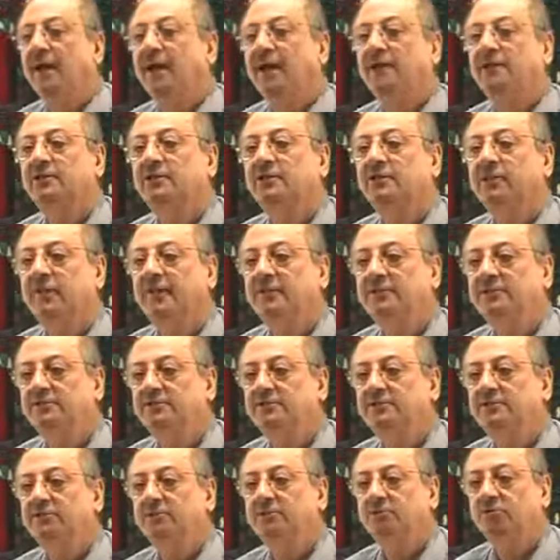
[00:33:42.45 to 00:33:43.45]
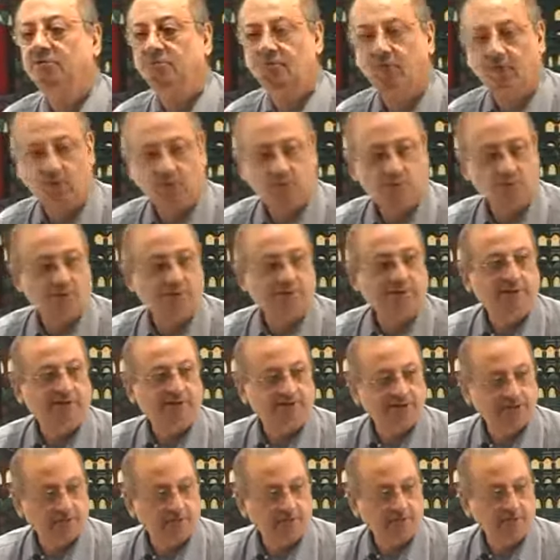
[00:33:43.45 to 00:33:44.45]
Otherwise, tomorrow we'll
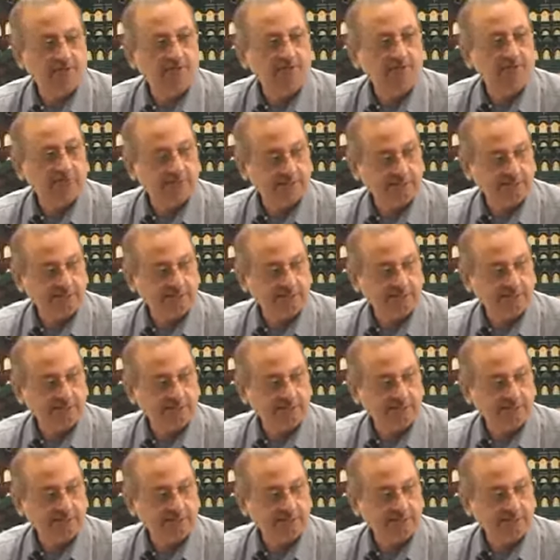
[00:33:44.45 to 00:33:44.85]
start from